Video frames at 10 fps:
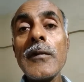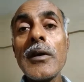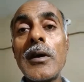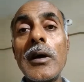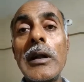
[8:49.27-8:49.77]

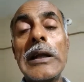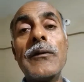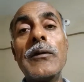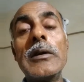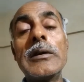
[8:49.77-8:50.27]

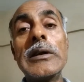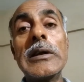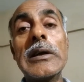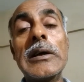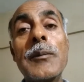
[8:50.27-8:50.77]
level,
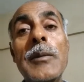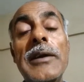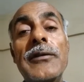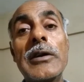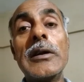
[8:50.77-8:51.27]
the
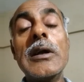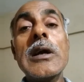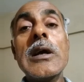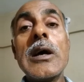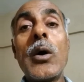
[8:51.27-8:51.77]
medicine
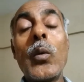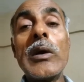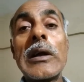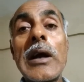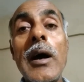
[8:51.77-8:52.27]

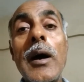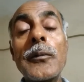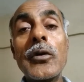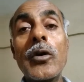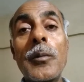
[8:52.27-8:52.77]
will calm
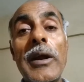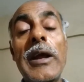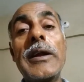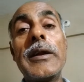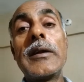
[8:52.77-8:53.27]
your
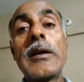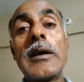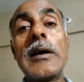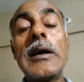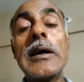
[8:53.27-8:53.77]
brain.
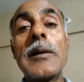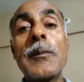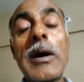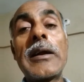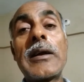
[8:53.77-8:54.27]
It
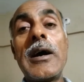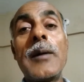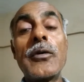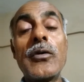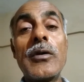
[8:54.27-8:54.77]
might
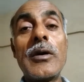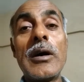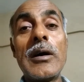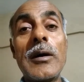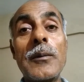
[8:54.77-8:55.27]
calm your
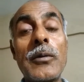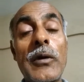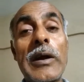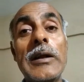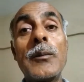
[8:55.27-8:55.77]

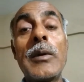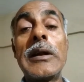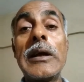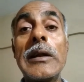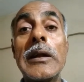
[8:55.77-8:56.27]
brain, but
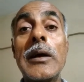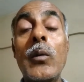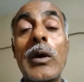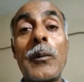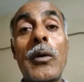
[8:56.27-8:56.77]
then
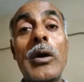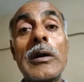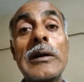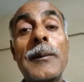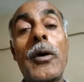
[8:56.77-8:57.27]
what about
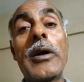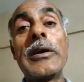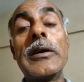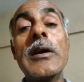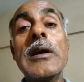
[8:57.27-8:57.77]
the
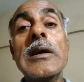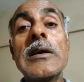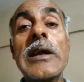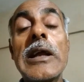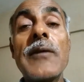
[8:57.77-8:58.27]
body?
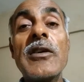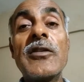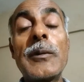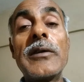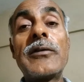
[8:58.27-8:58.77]
The evil
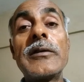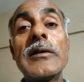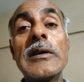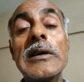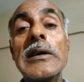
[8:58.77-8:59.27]
spirits,
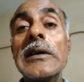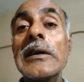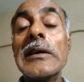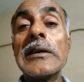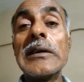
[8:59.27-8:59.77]

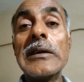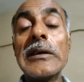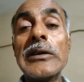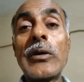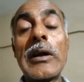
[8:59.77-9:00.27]

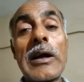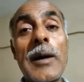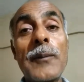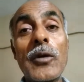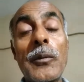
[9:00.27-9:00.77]
you can
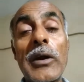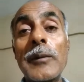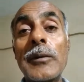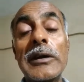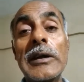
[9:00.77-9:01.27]
calm your
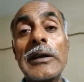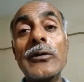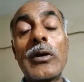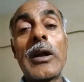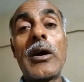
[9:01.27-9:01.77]
brain, but then
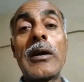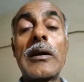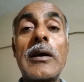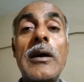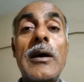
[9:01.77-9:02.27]
you cannot
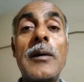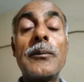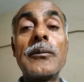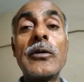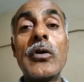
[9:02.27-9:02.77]
calm
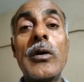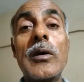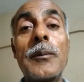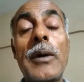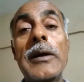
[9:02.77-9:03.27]
your
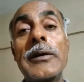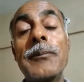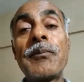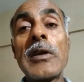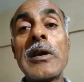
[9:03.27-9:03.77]
body.
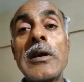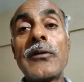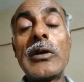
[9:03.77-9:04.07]
So